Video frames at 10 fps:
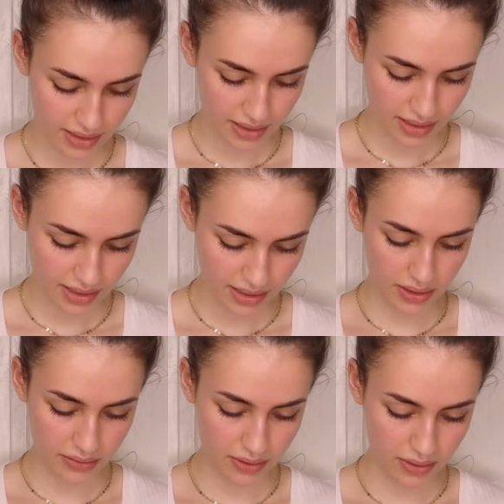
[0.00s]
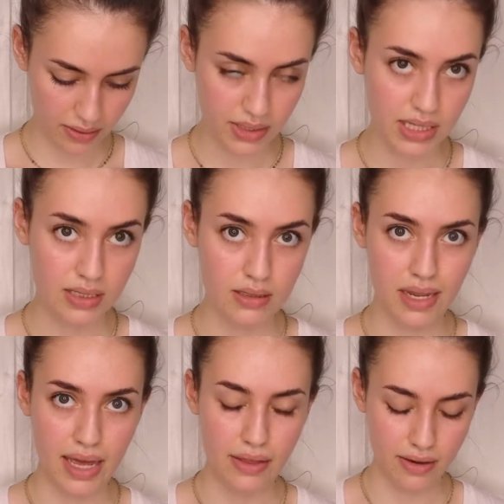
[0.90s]
I think they were released
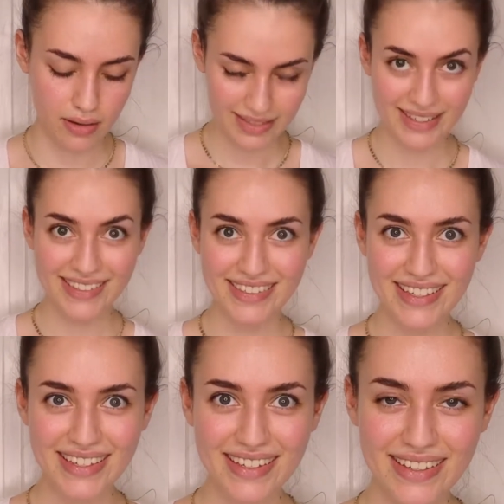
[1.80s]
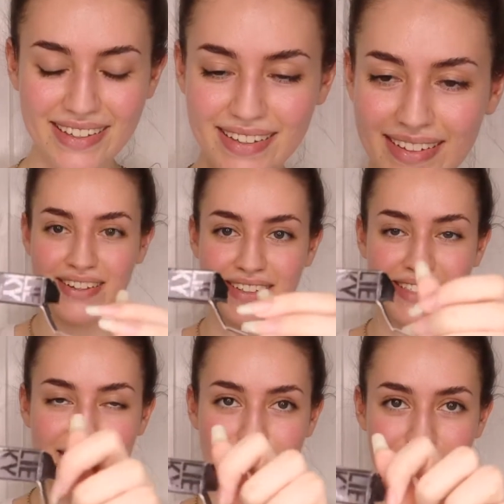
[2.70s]
together. Let's see. You're gonna
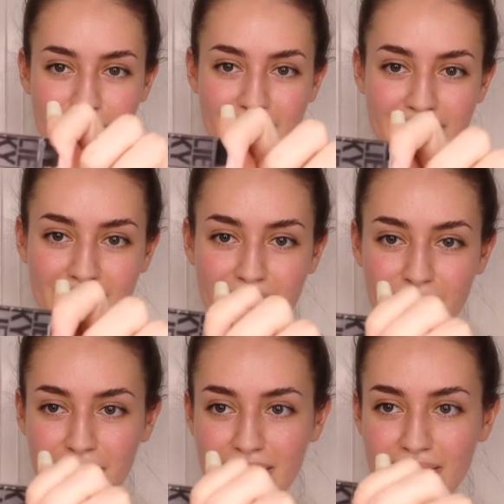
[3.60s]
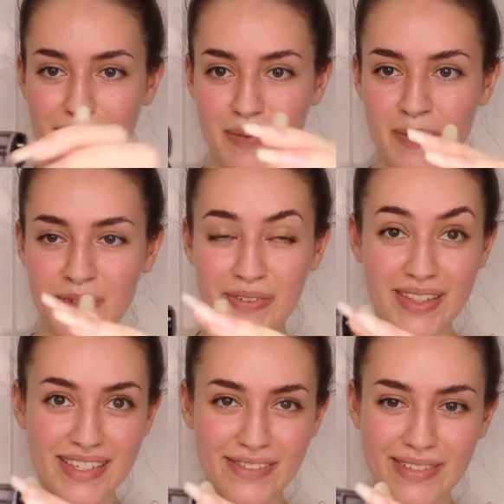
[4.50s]
see it with me. I don't really remember what
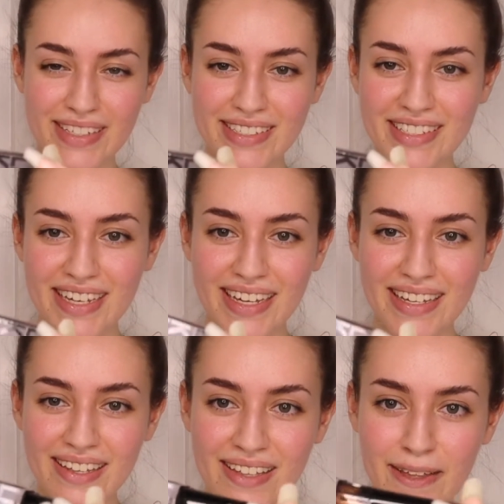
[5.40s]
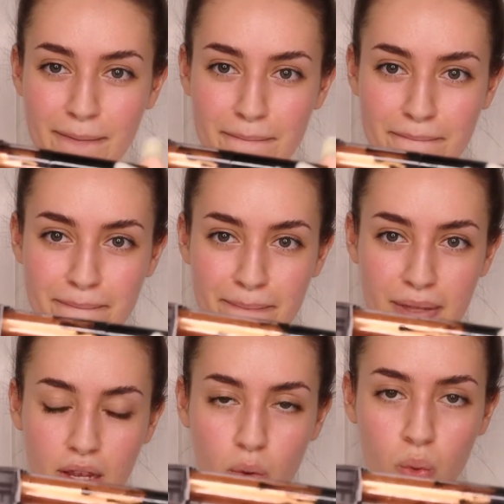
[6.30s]
this one looks like.
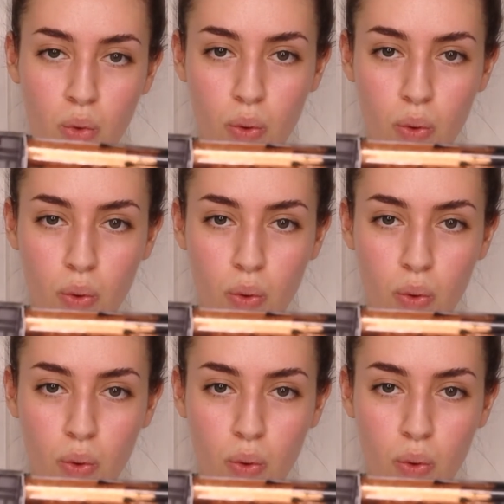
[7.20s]
Ooh.